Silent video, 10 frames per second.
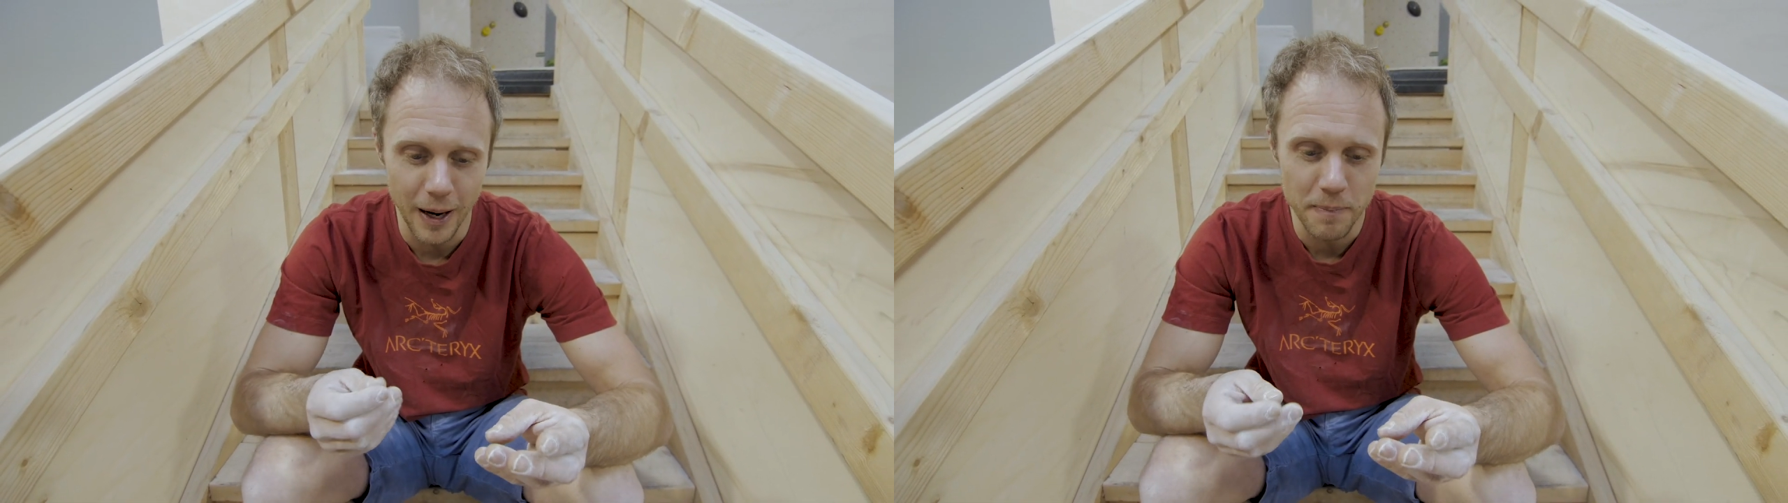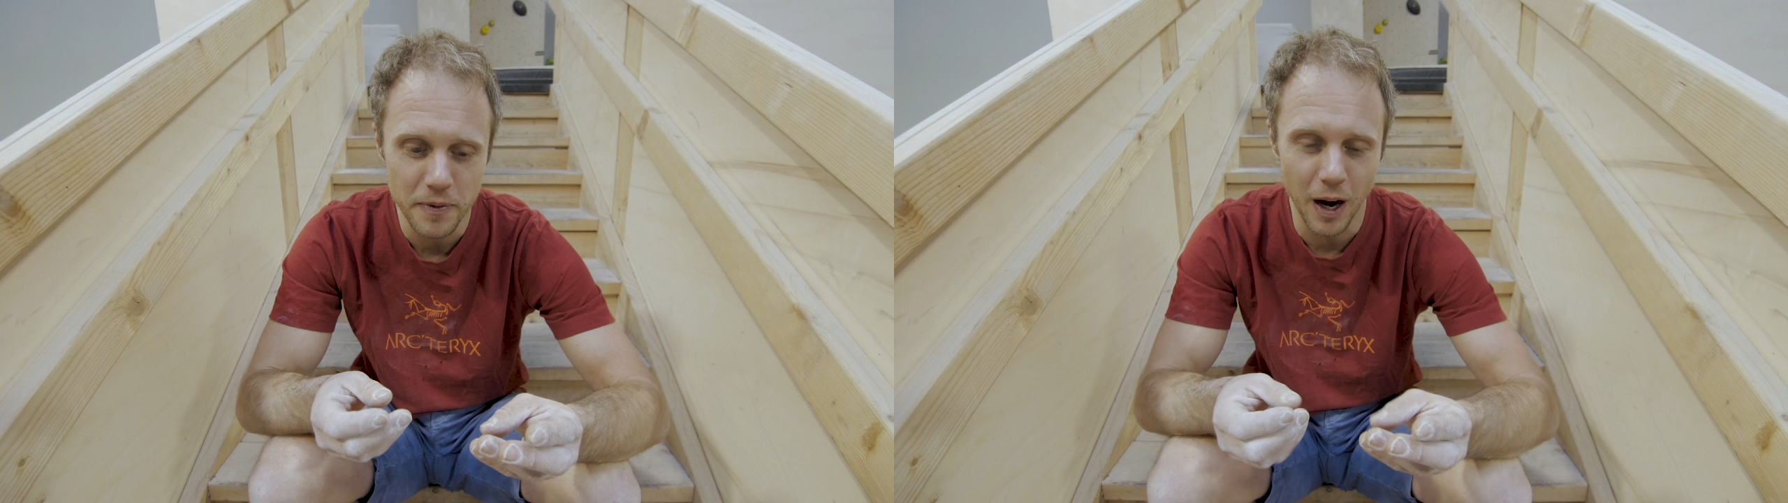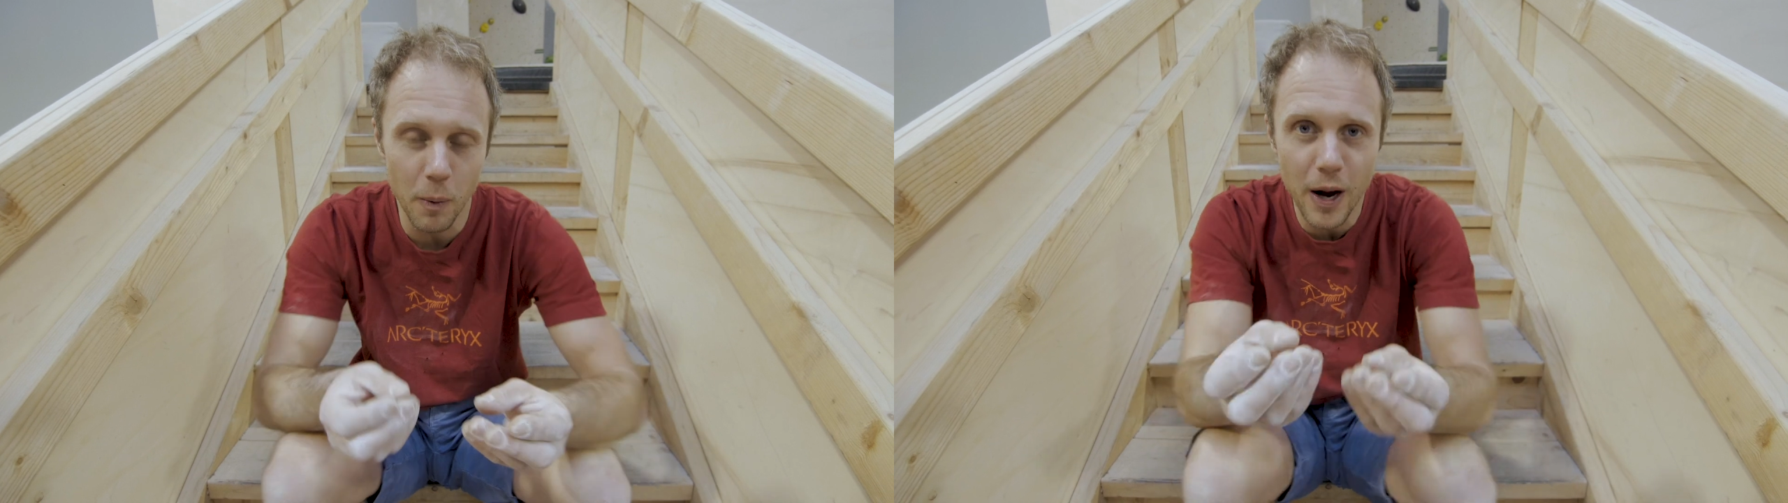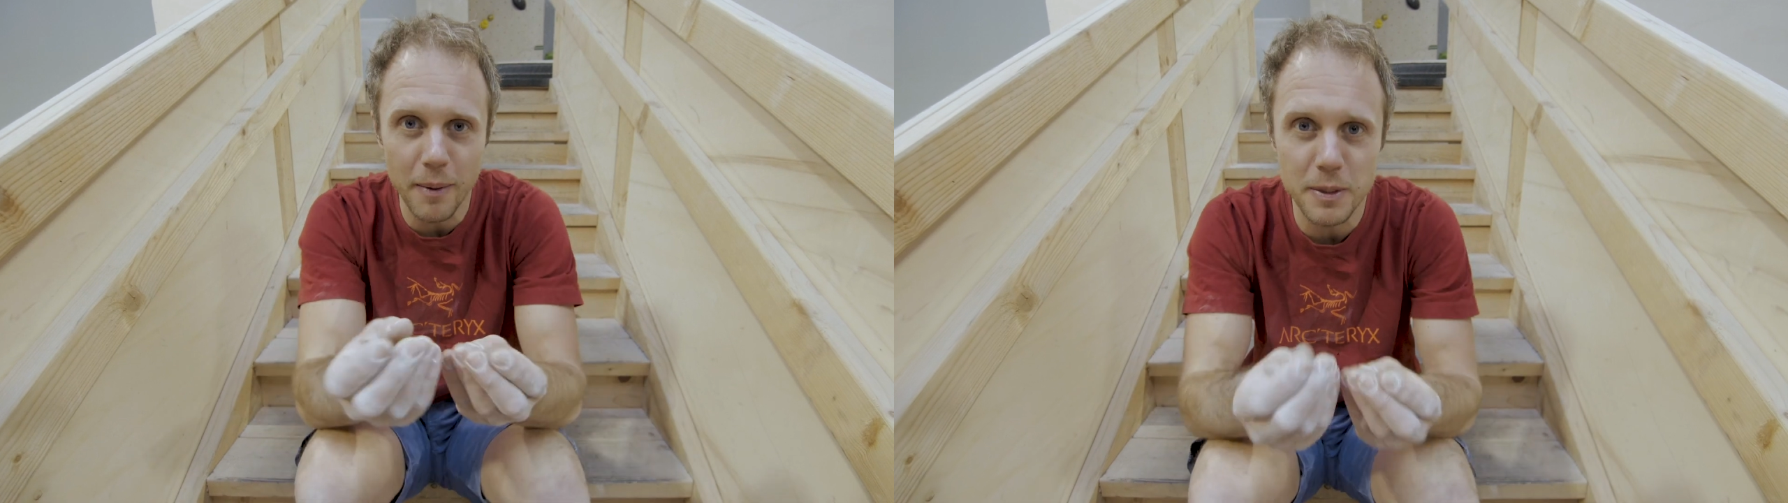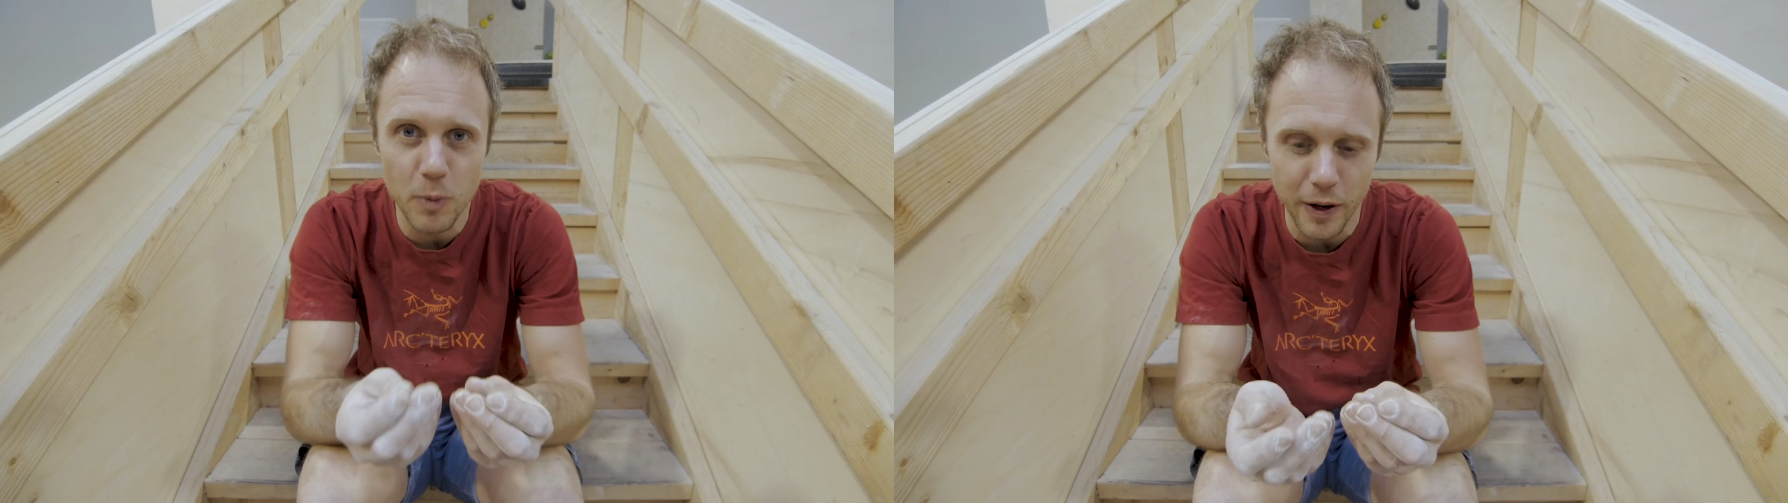I woke
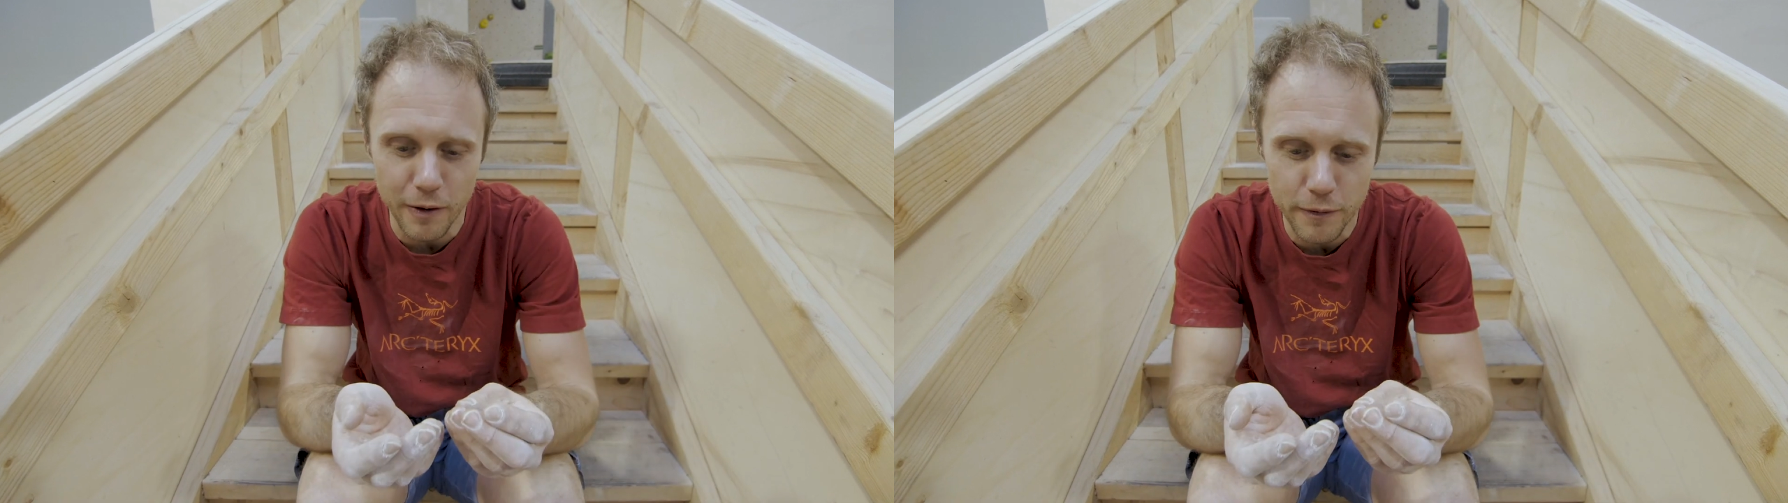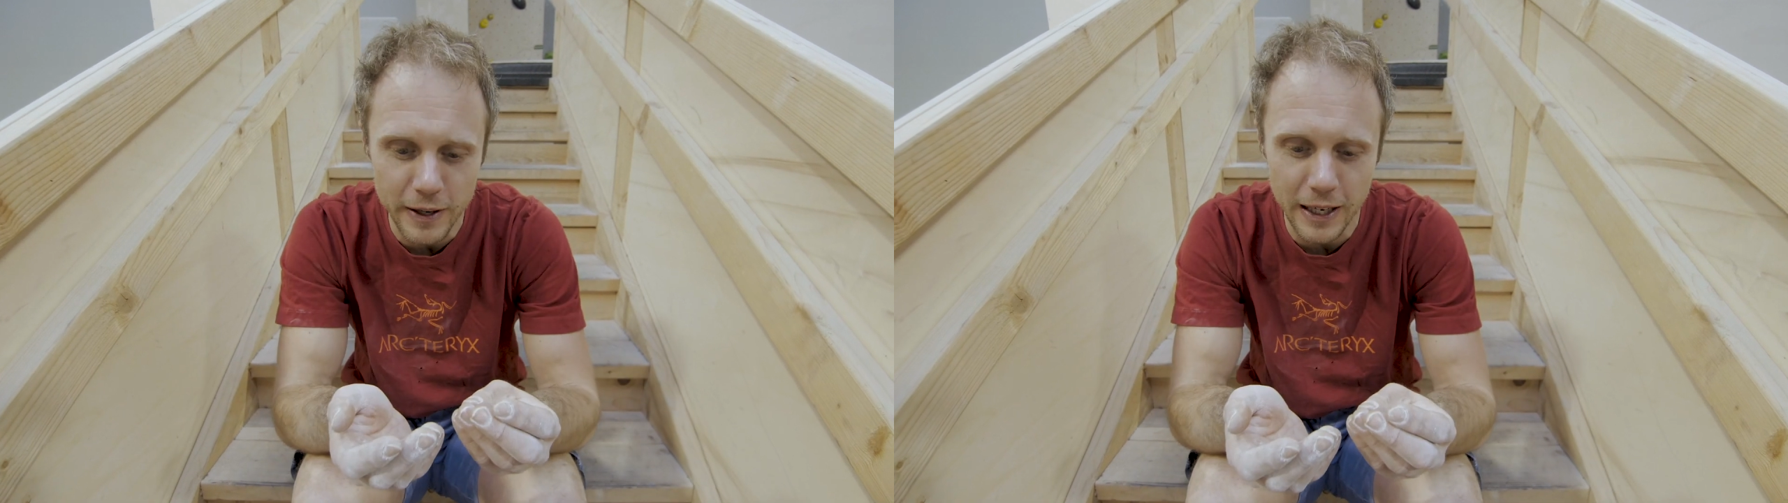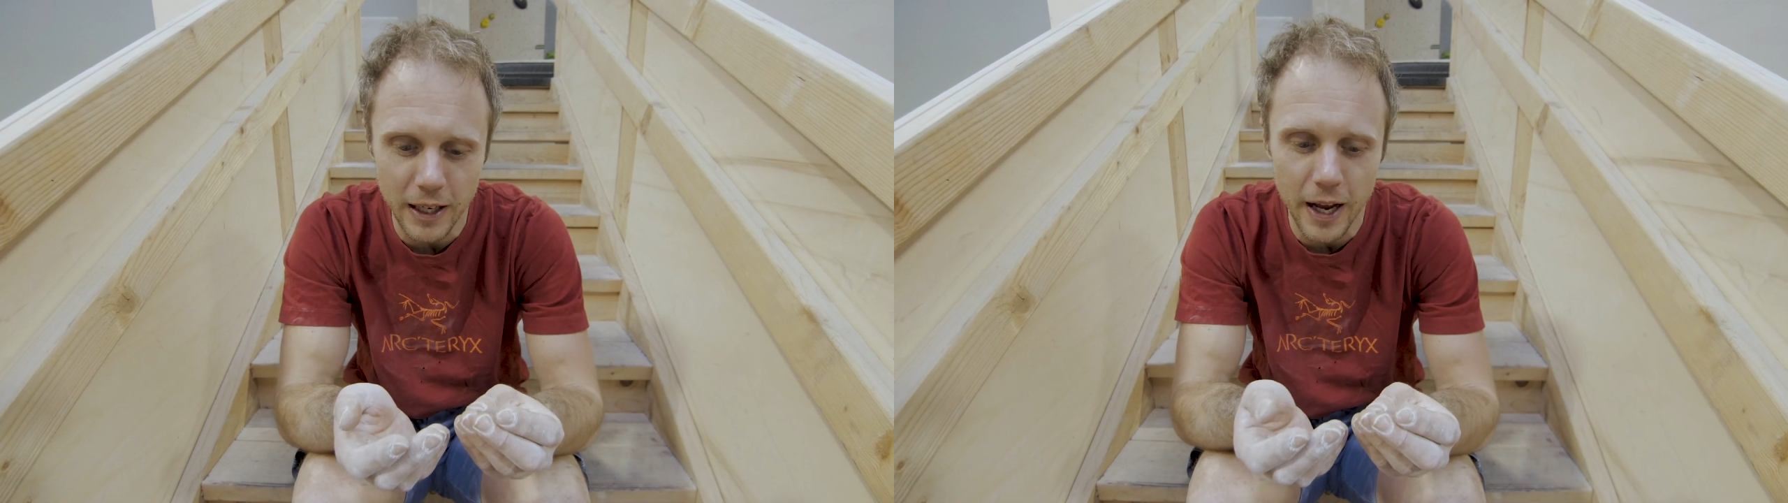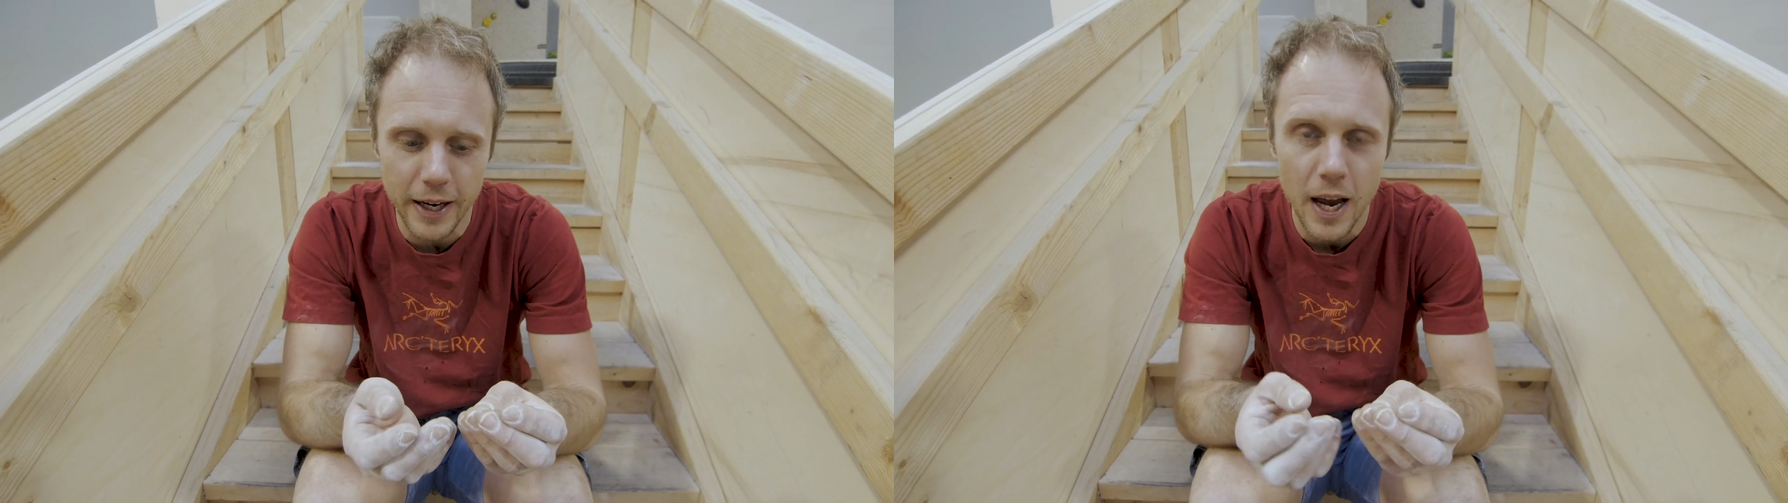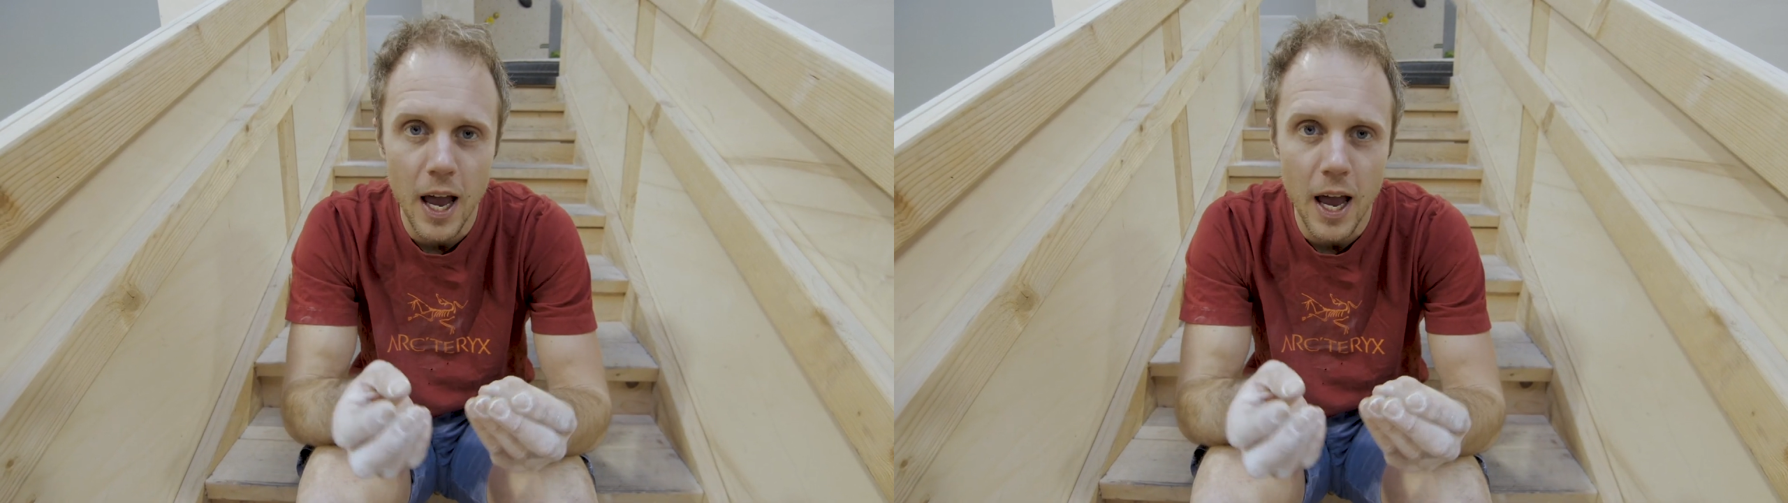up this morning feeling like